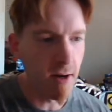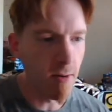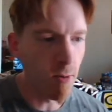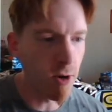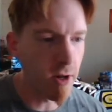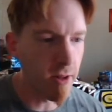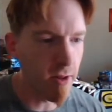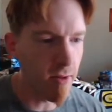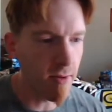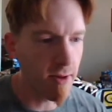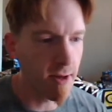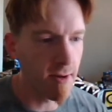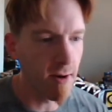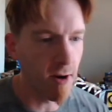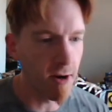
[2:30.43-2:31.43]
one of the
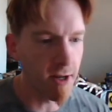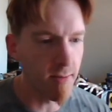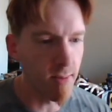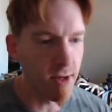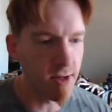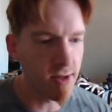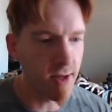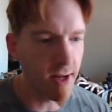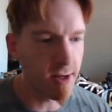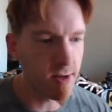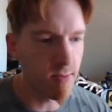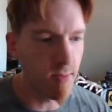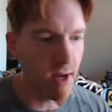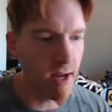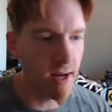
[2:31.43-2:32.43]
arguments that's
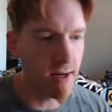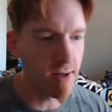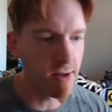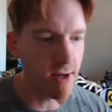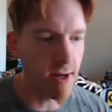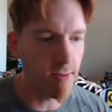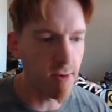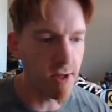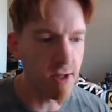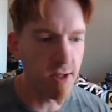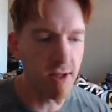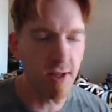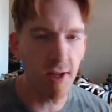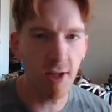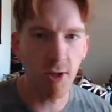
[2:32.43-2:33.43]
made is that it would
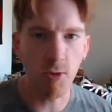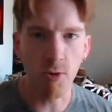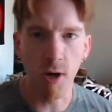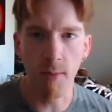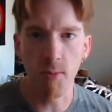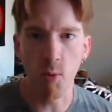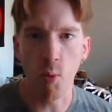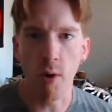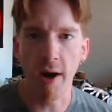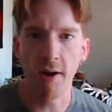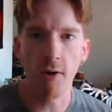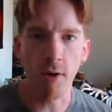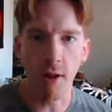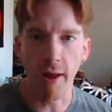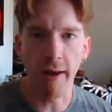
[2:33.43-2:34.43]
disrupt
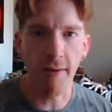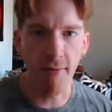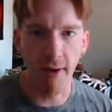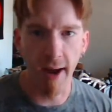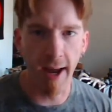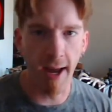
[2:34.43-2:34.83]
wildlife